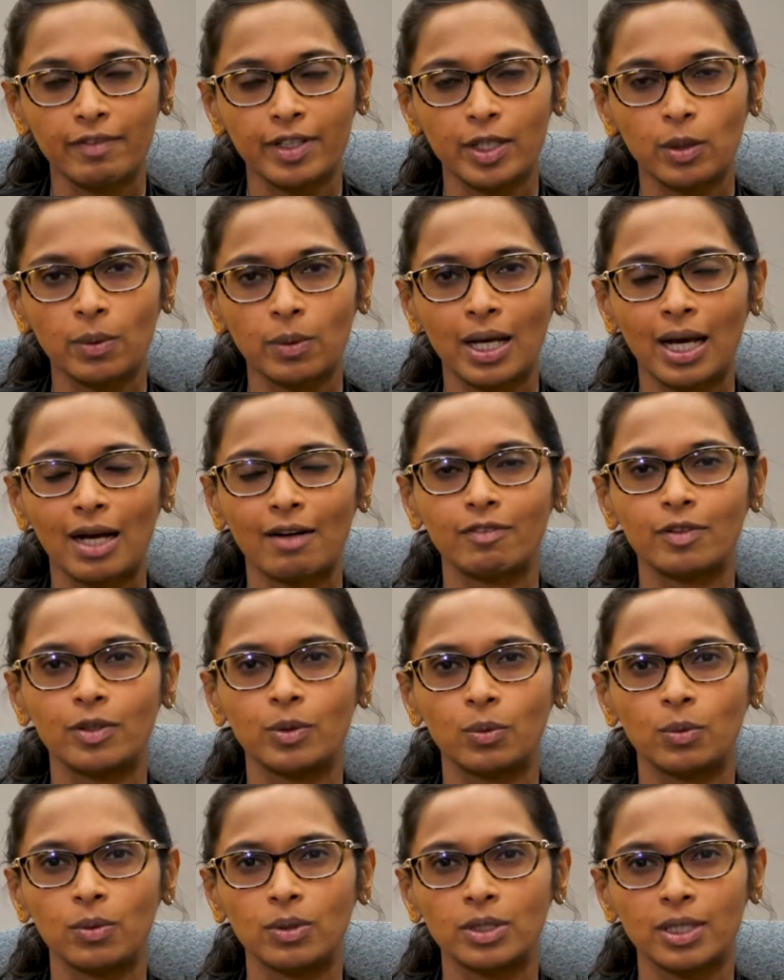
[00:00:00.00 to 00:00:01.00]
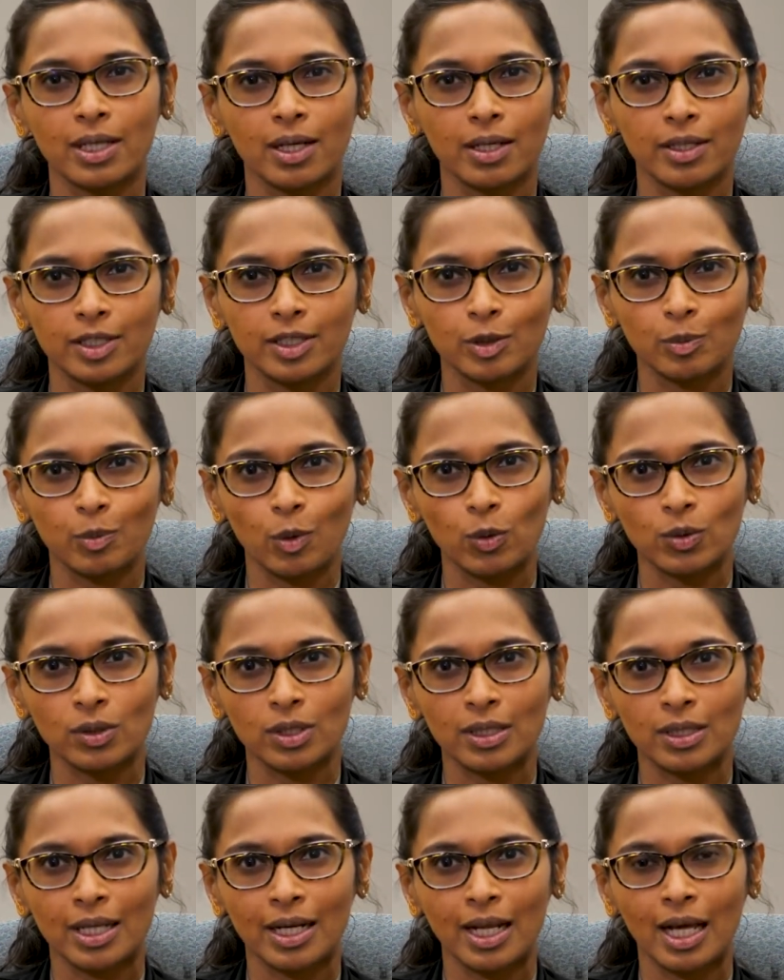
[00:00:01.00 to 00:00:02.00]
we don't have tools at our
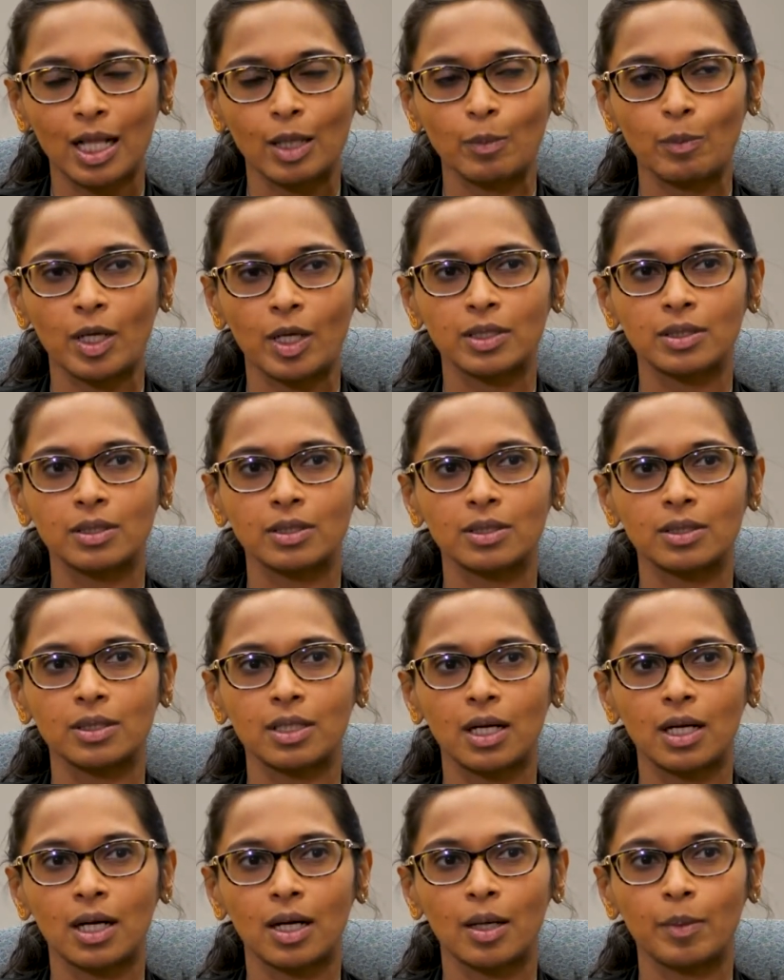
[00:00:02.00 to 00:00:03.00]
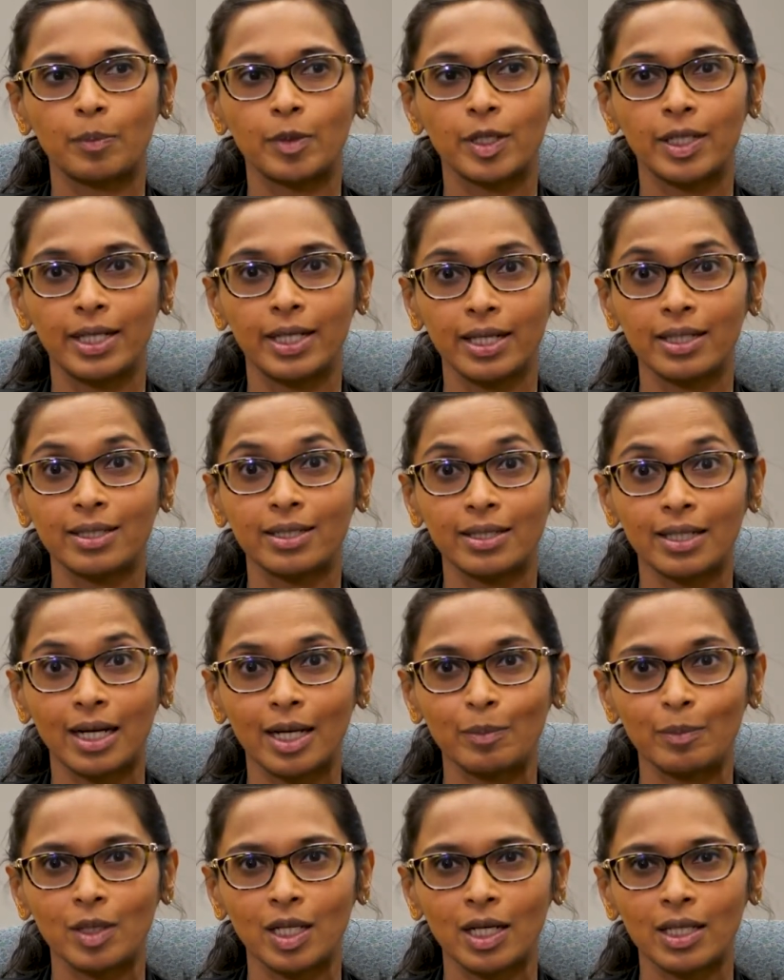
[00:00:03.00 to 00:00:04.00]
disposal that help us predict a
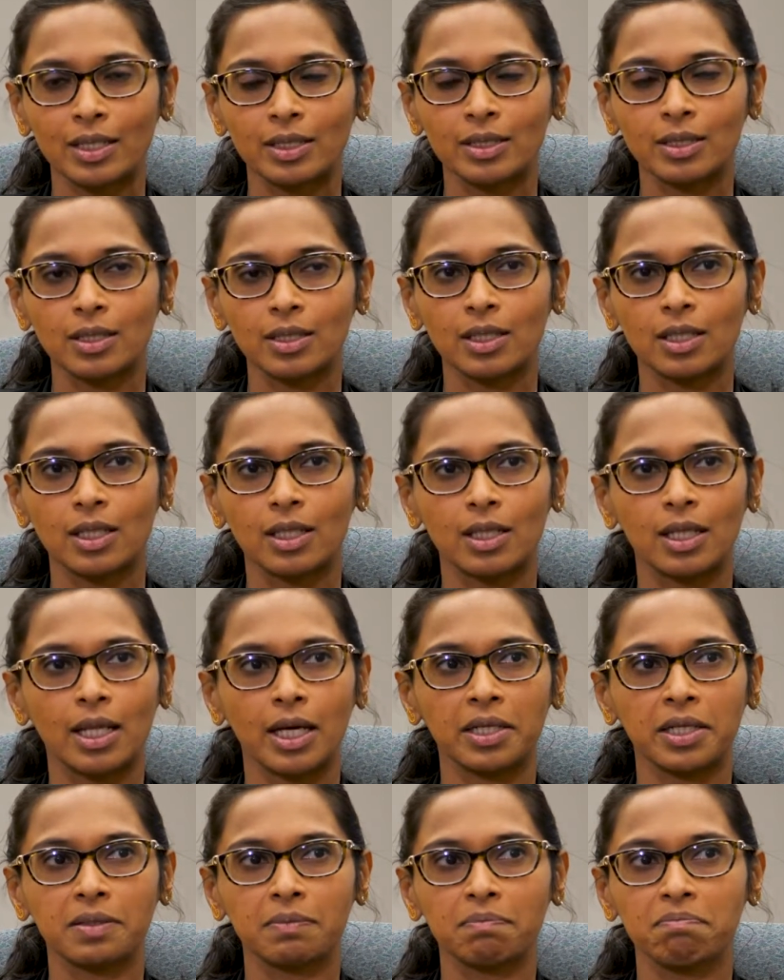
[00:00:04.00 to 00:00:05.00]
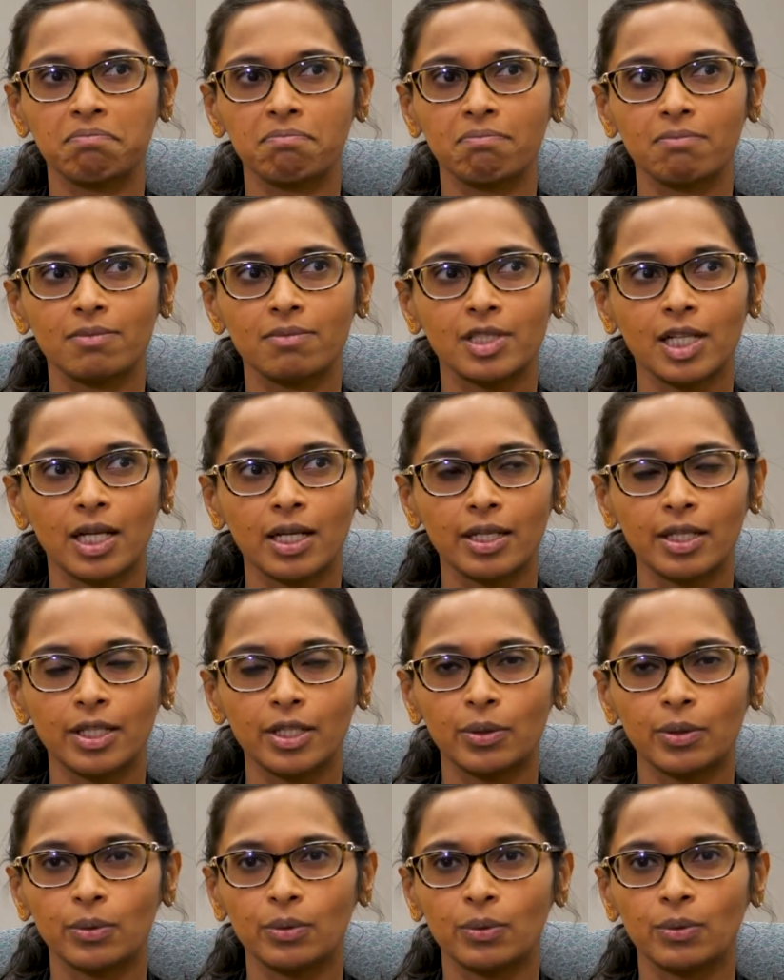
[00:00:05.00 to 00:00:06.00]
timeline, like
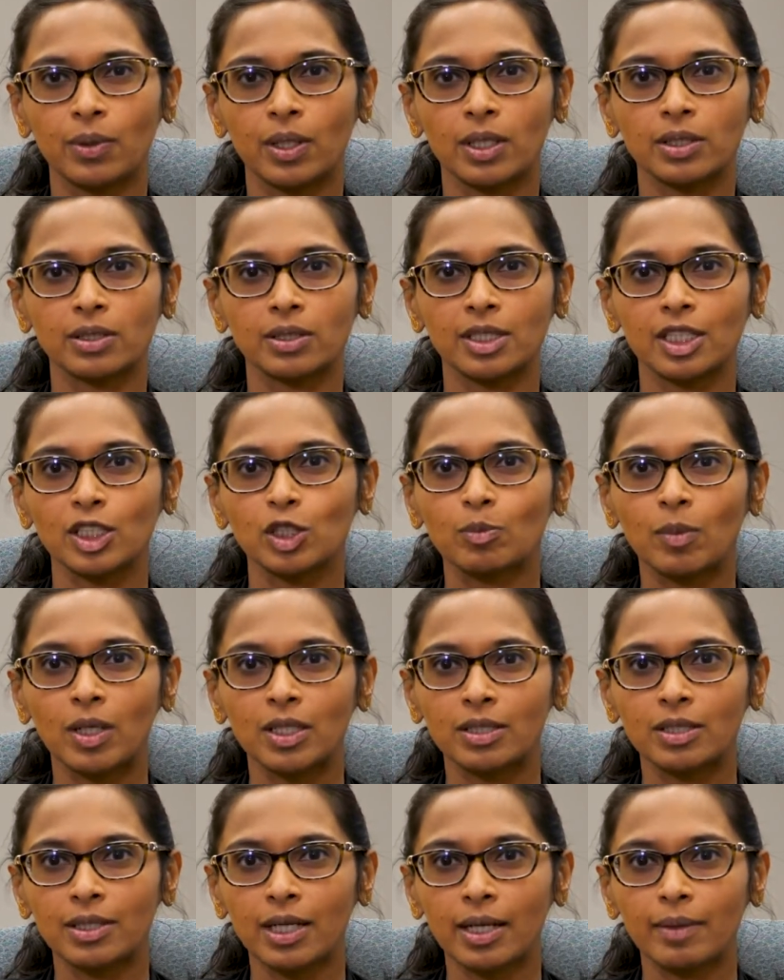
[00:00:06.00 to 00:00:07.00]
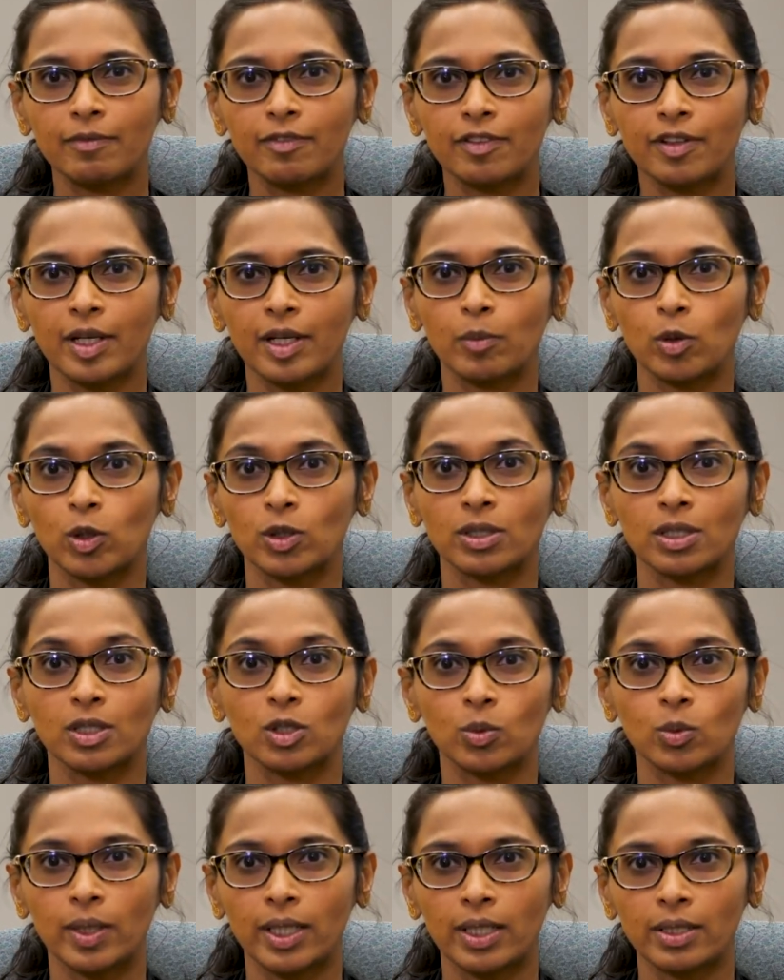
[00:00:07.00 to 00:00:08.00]
telling you a 6 month time frame or a
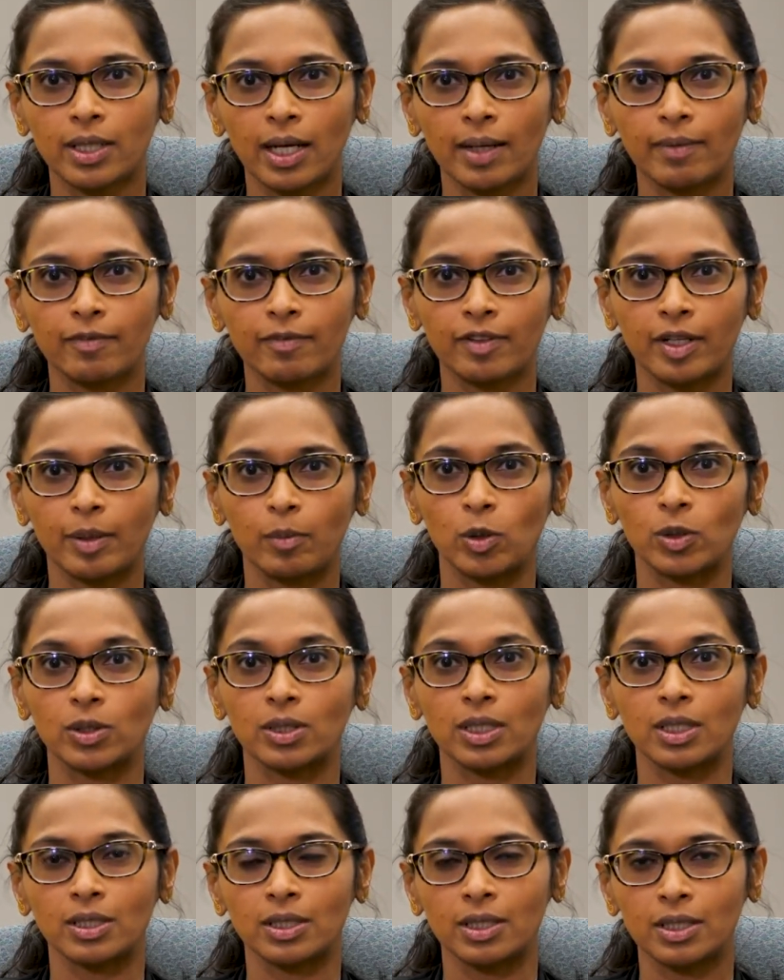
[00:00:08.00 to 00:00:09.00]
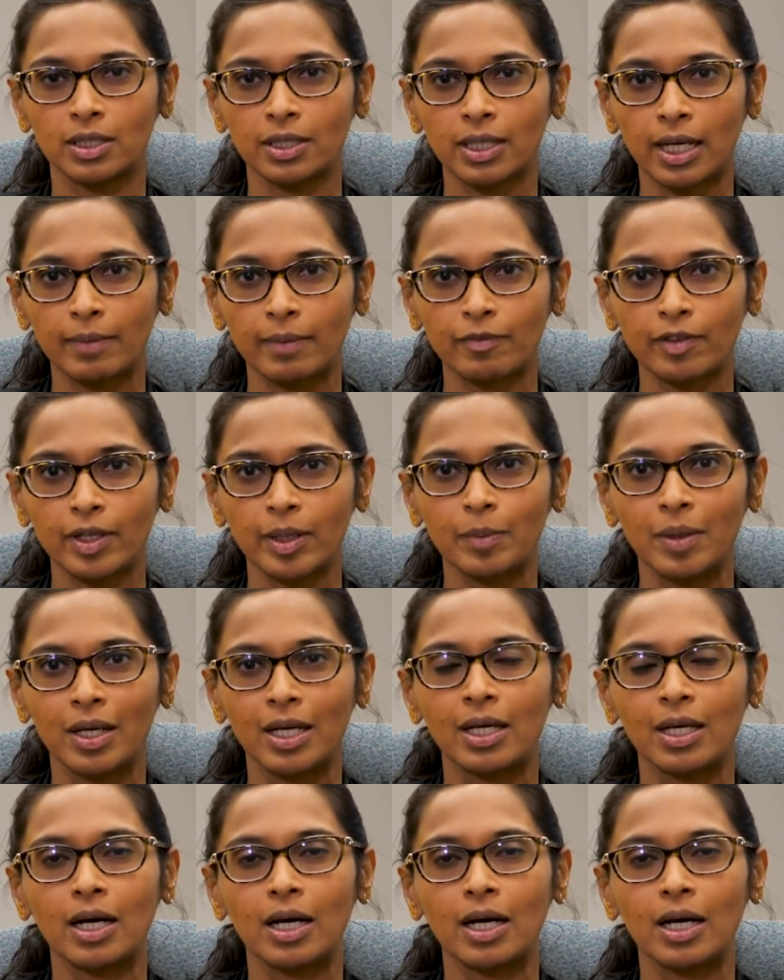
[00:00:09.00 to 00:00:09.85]
6 week time frame or a 6 year time frame.